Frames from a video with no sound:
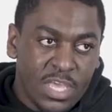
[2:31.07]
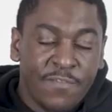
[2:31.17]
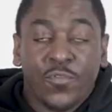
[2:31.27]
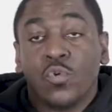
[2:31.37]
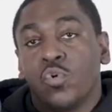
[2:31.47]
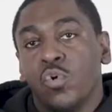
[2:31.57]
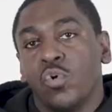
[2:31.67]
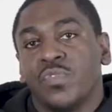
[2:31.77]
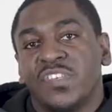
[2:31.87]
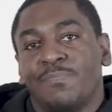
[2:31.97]
If you
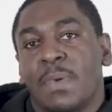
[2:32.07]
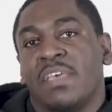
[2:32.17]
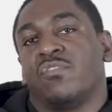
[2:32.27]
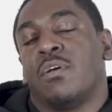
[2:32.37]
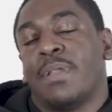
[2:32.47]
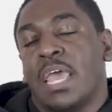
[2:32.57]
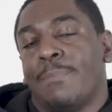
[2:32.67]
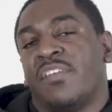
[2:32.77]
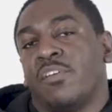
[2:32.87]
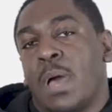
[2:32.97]
Google the specs on a
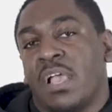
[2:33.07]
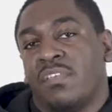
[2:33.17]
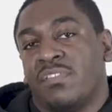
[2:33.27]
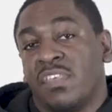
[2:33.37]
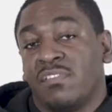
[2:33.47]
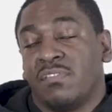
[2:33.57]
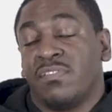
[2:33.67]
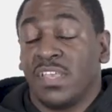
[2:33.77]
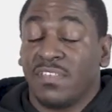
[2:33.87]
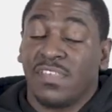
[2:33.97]
Blackmagic Pocket
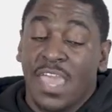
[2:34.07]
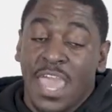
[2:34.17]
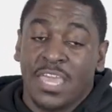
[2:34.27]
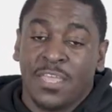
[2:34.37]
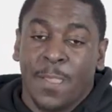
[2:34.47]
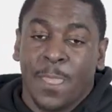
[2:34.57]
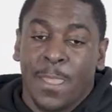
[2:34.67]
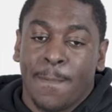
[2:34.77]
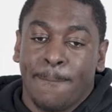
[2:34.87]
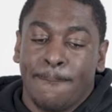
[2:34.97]
6K,
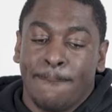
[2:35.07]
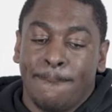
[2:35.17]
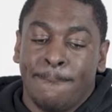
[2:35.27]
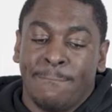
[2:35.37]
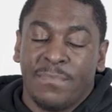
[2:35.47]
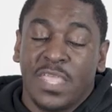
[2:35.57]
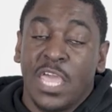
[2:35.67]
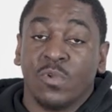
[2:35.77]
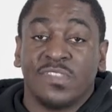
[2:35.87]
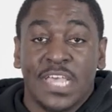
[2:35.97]

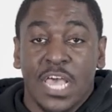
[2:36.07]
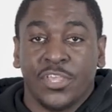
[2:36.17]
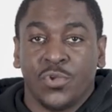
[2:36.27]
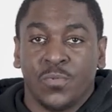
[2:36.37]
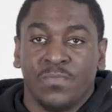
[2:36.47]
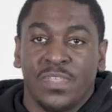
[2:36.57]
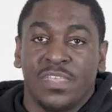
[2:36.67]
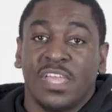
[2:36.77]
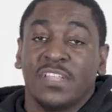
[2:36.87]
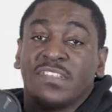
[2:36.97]
it will tell you
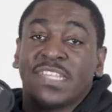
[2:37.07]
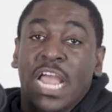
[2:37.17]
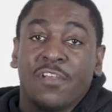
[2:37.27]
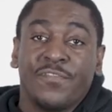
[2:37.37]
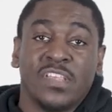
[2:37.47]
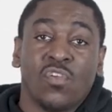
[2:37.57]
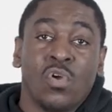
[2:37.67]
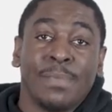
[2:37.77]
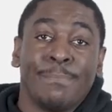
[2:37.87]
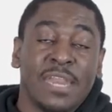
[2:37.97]
that the photography is
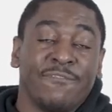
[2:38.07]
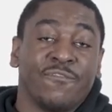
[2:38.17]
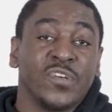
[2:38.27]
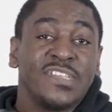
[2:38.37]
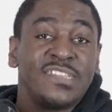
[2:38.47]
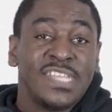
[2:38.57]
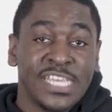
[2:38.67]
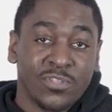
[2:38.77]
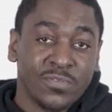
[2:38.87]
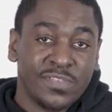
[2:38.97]
only meant for
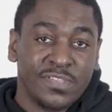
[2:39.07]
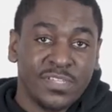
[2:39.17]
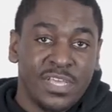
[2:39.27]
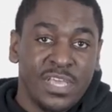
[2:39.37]
stills.